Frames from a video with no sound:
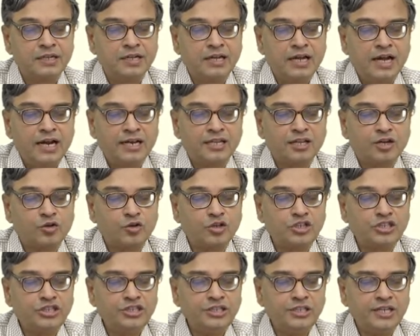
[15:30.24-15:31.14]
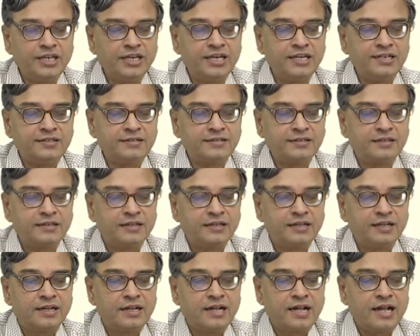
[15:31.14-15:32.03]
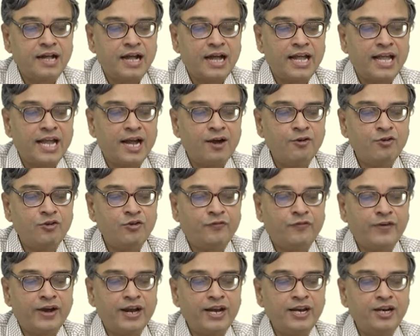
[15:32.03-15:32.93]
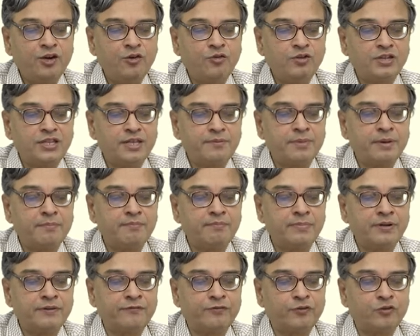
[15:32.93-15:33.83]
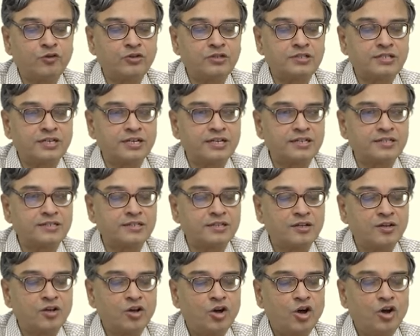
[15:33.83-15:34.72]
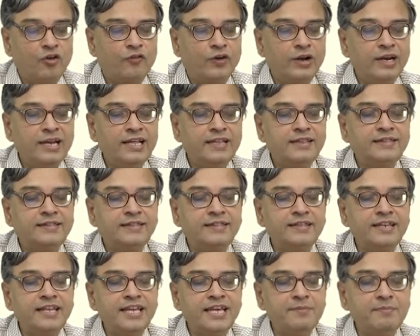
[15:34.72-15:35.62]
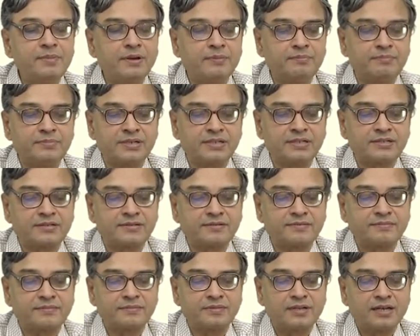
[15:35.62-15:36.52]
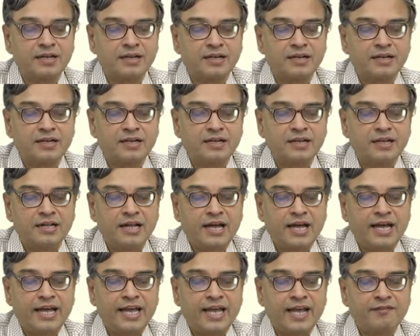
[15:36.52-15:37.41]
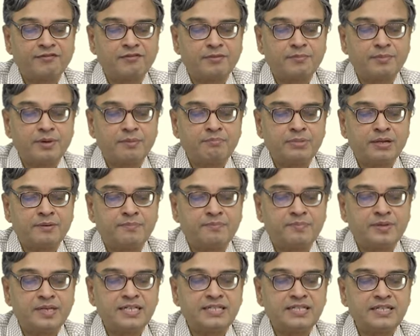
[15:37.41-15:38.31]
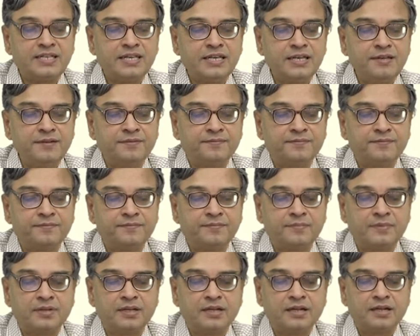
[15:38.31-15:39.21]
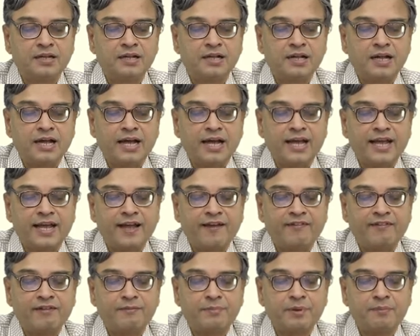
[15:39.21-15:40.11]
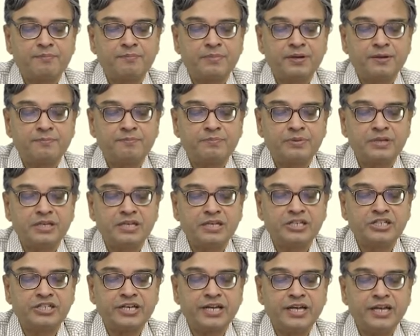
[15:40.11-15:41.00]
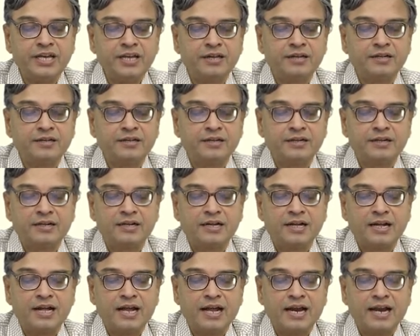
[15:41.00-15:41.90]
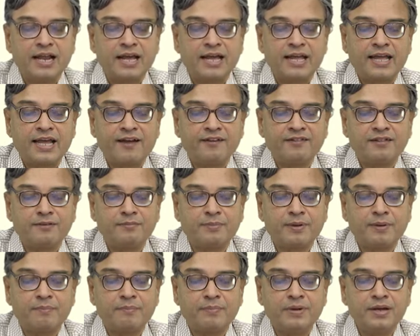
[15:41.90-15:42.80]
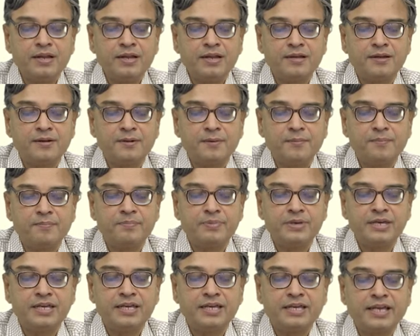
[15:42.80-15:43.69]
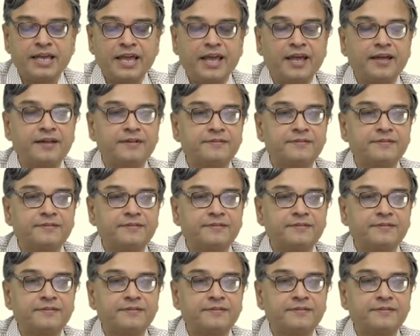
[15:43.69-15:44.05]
And the question is, I have to find out the member forces of only three members. I have the member B C, I have the member B J, and I have the member B K.